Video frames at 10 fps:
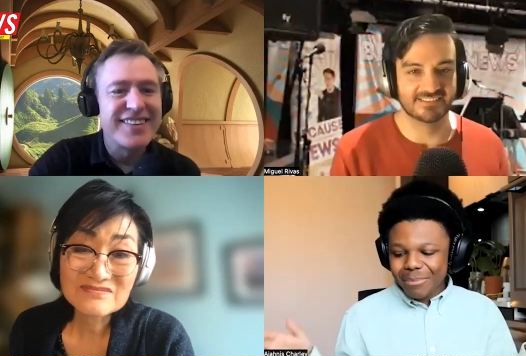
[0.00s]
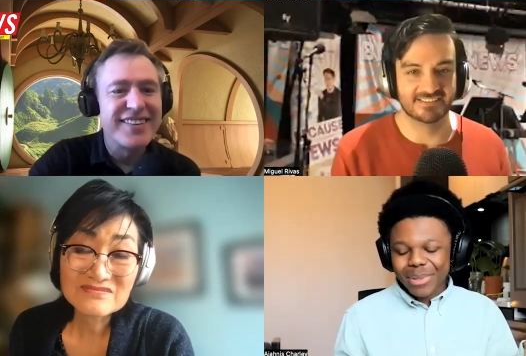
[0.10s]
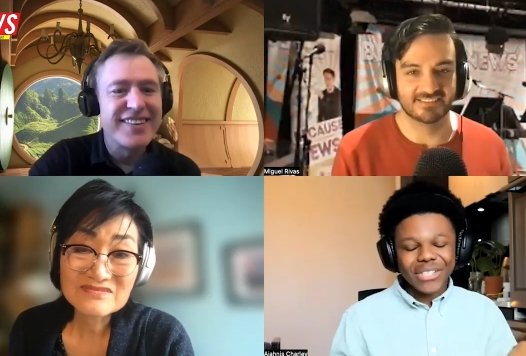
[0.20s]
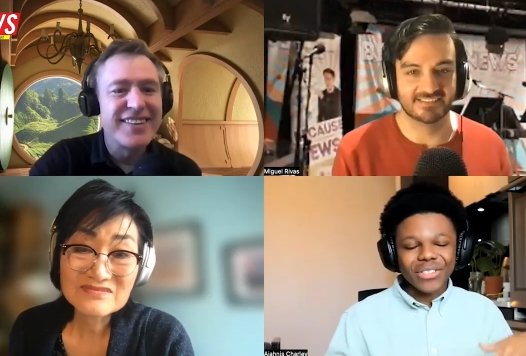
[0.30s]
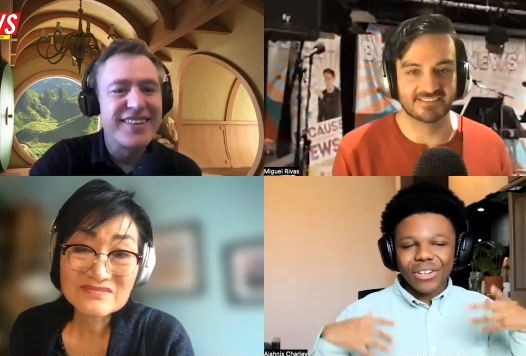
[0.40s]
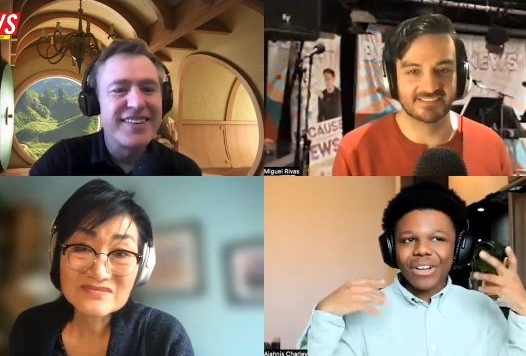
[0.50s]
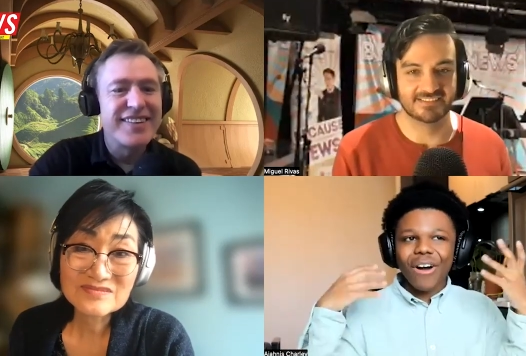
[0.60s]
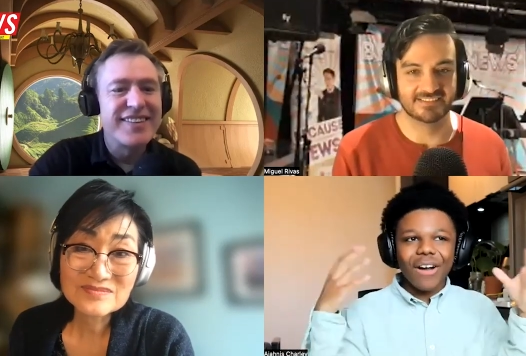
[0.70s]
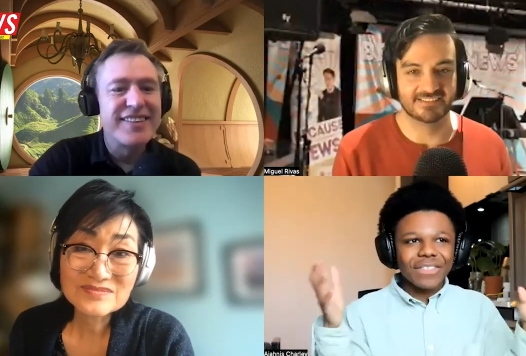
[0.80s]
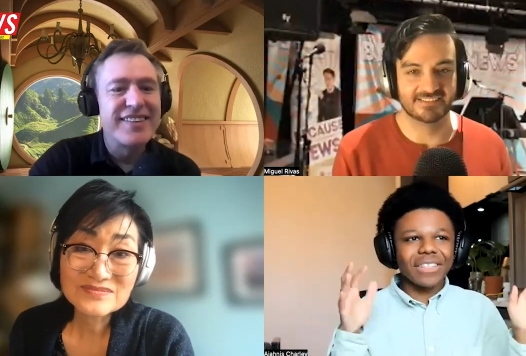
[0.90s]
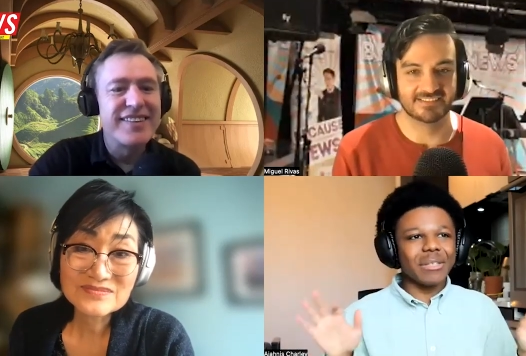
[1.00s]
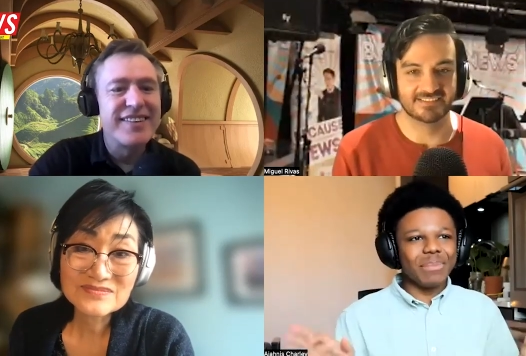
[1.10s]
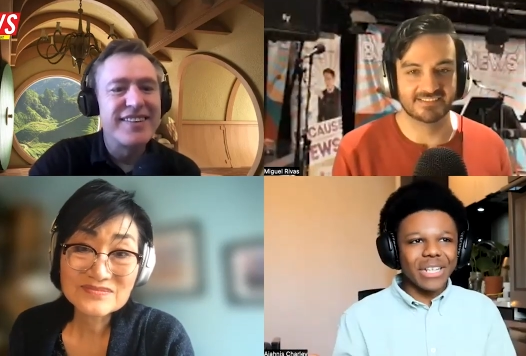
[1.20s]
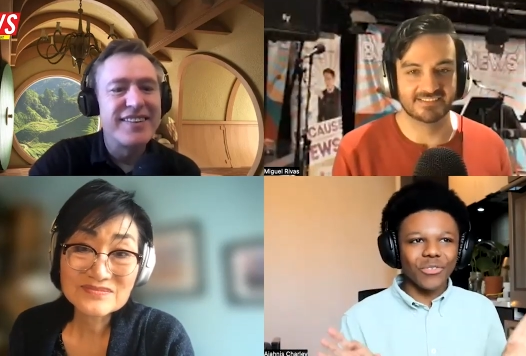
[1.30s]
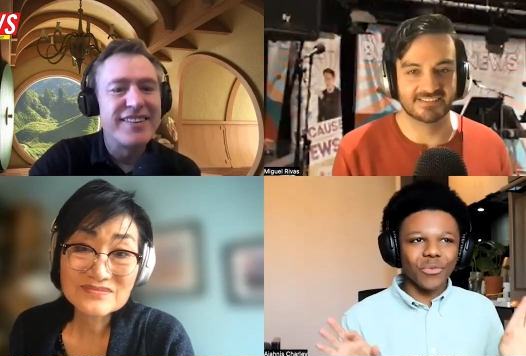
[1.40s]
Speaker 1: but it's constantly
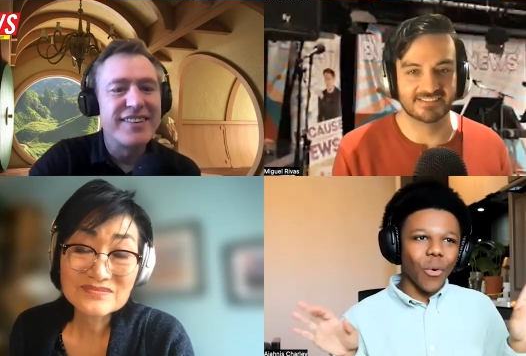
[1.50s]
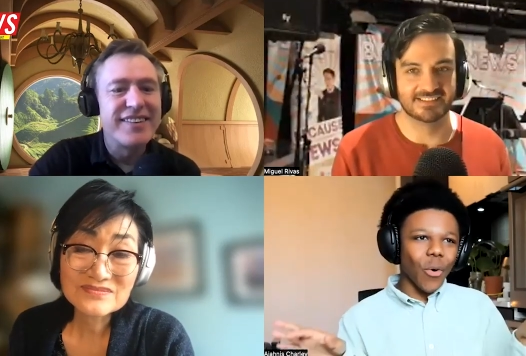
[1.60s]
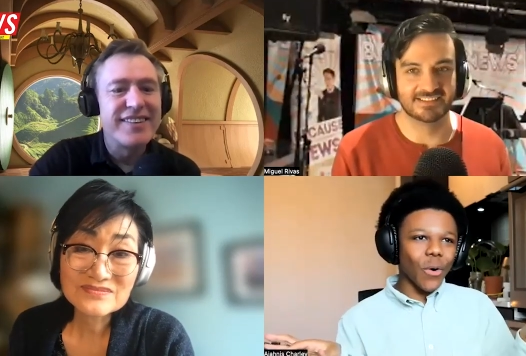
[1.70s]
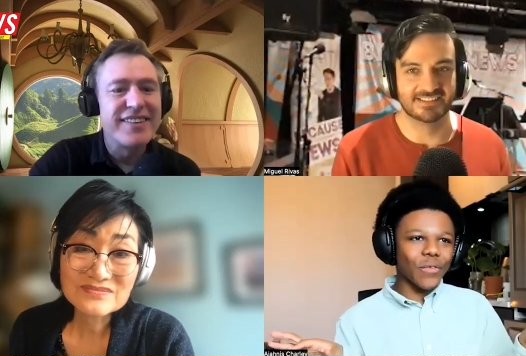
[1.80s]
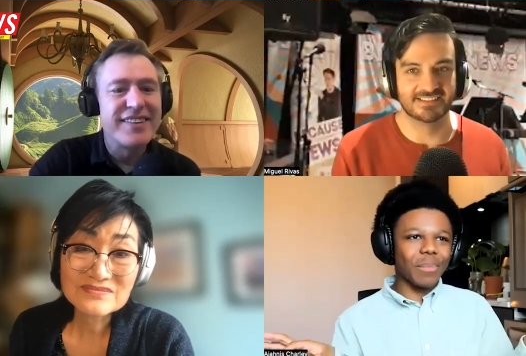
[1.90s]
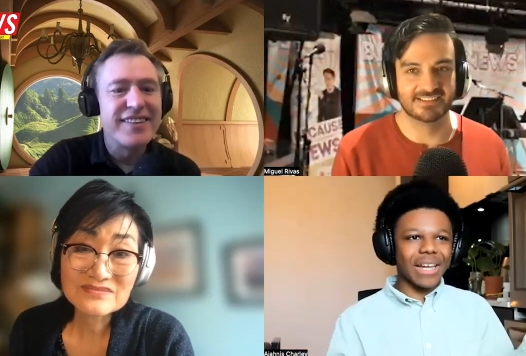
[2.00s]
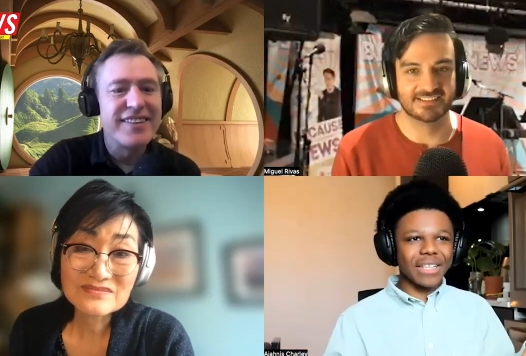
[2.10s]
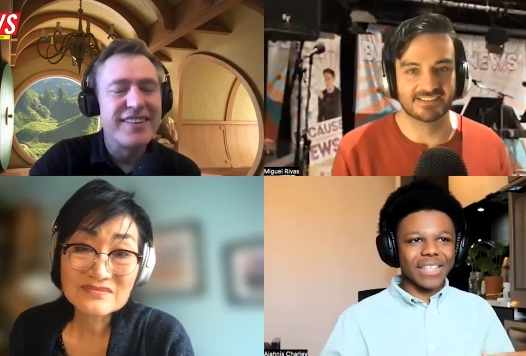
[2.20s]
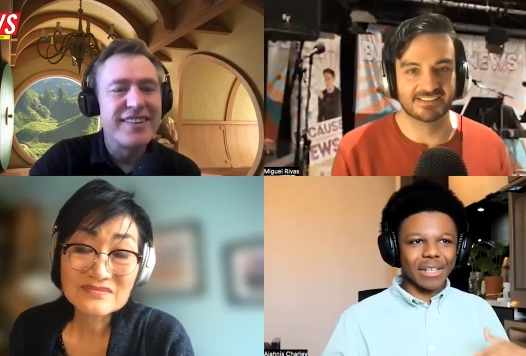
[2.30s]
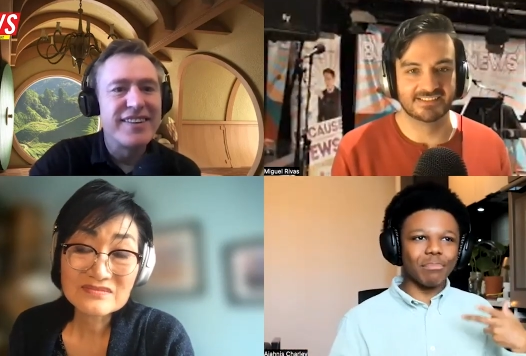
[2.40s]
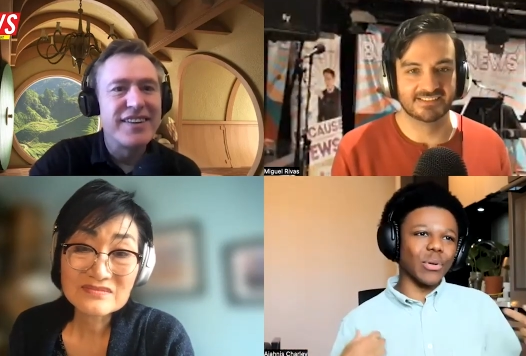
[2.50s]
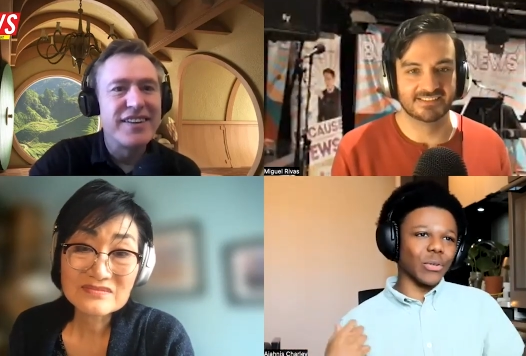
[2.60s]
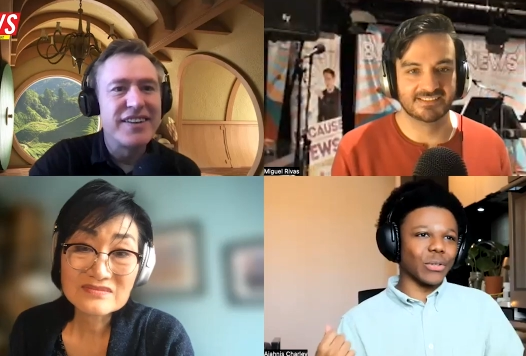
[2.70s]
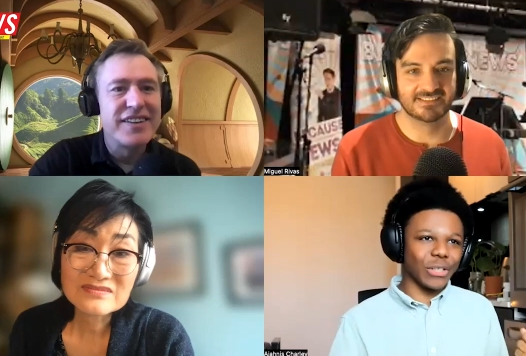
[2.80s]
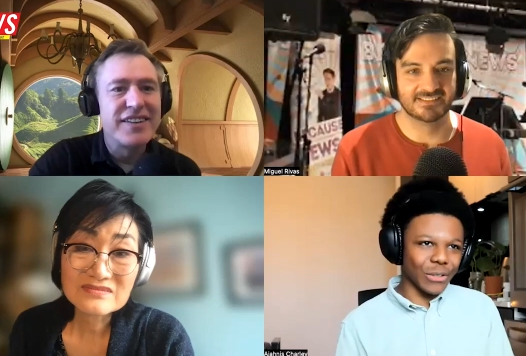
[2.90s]
being dwarfed by its like
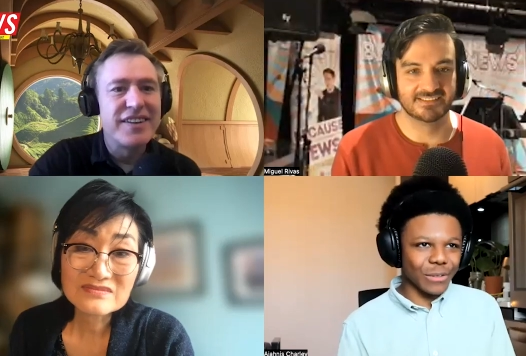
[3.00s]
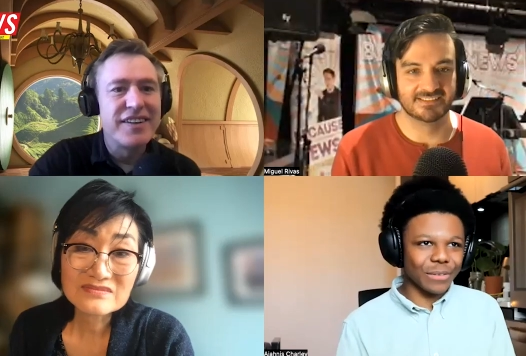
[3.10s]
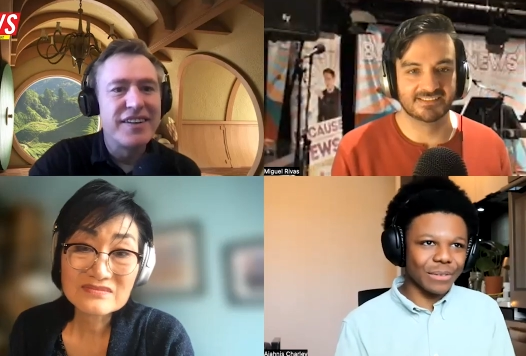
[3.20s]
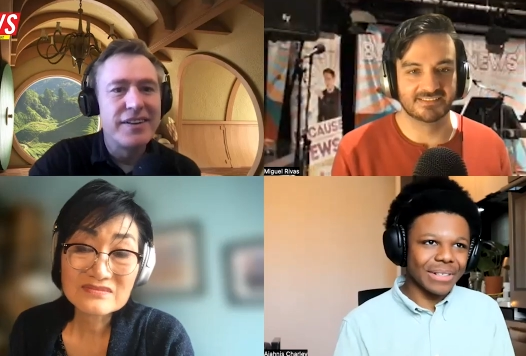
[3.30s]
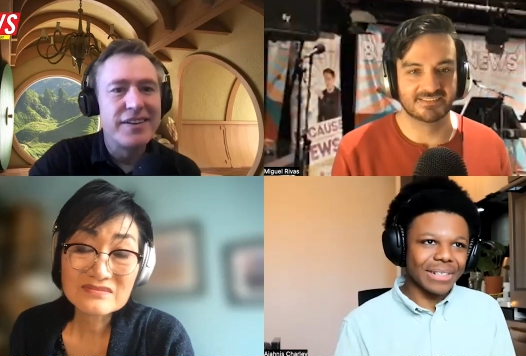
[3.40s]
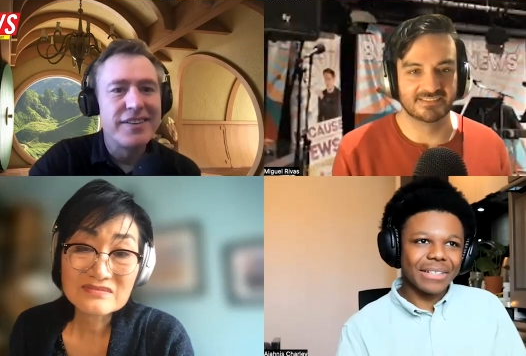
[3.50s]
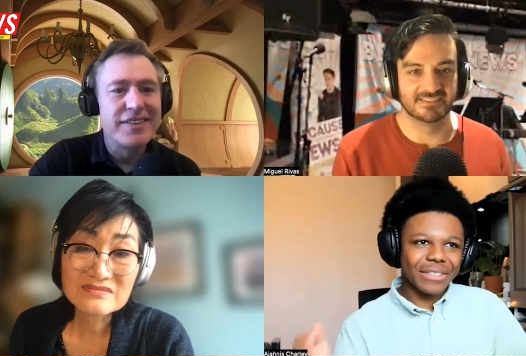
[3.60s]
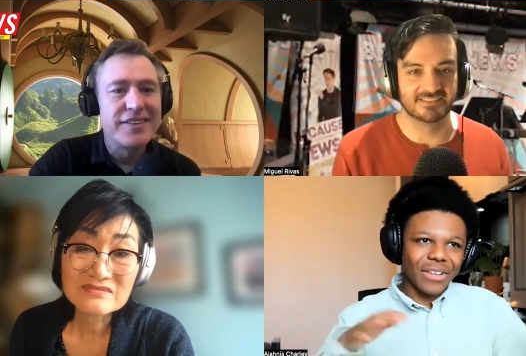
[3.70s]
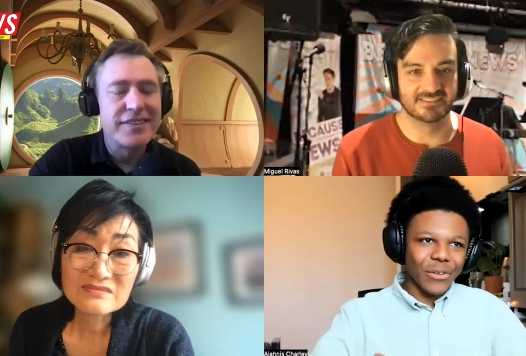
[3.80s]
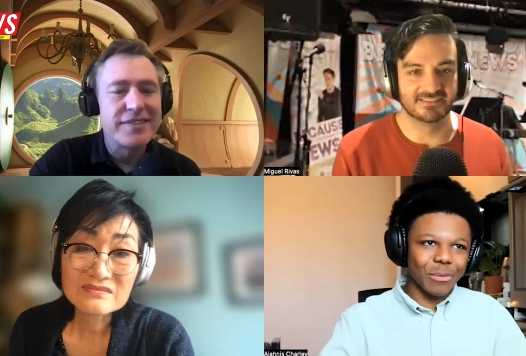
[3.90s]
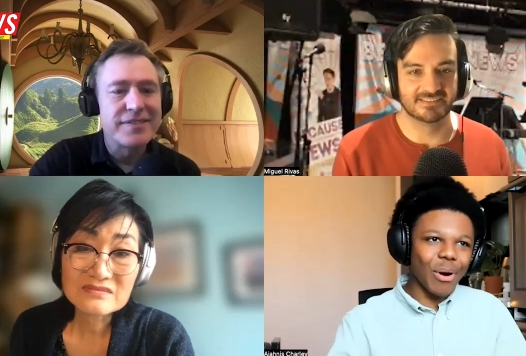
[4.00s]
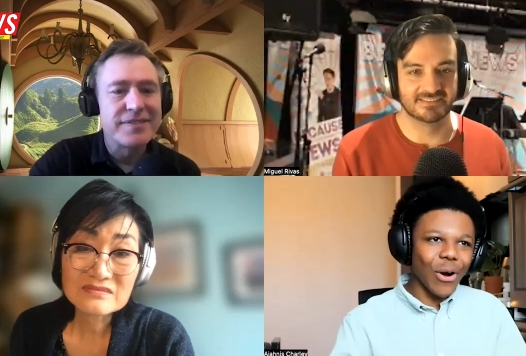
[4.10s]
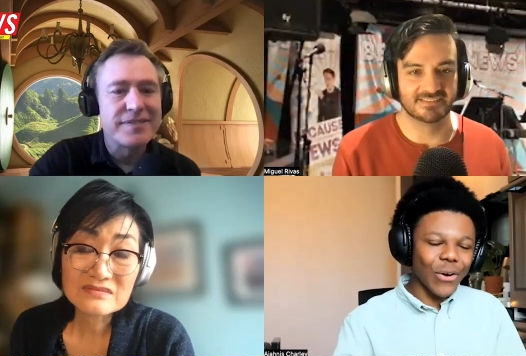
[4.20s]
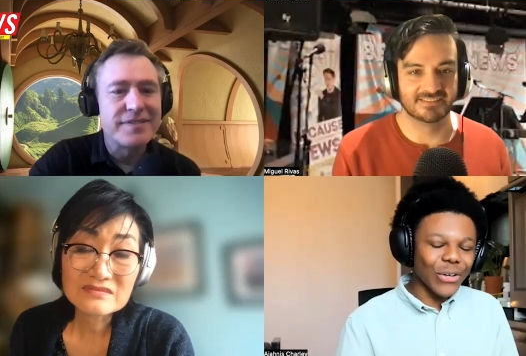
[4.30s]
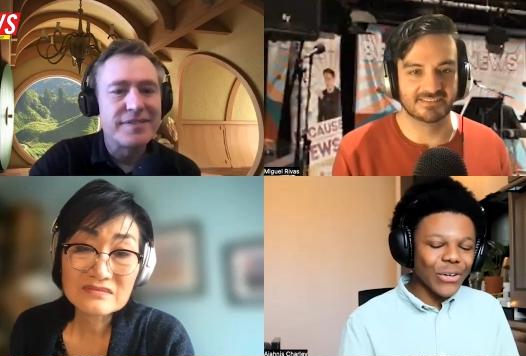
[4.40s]
burlier southern
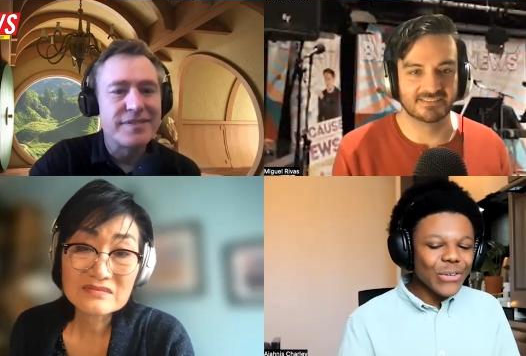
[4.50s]
partner.